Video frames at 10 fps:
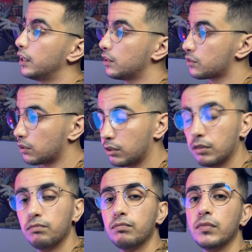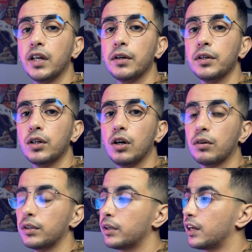So here you
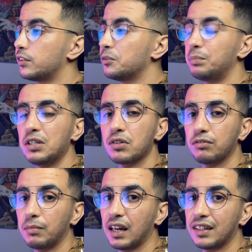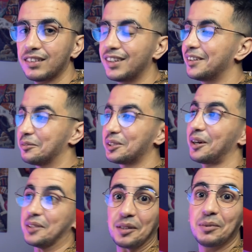go, you got your peace of mind. And
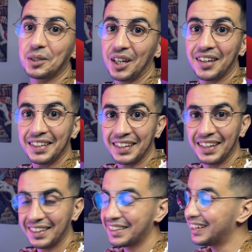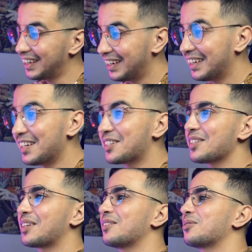without any more talking again, let's
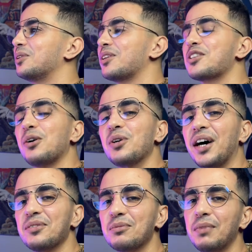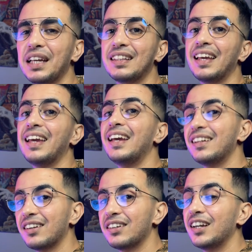just get to it and show you how to make the
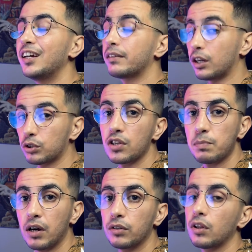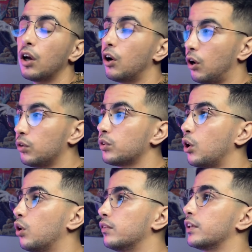header not transparent on the
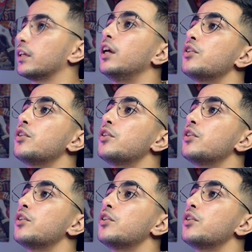hover.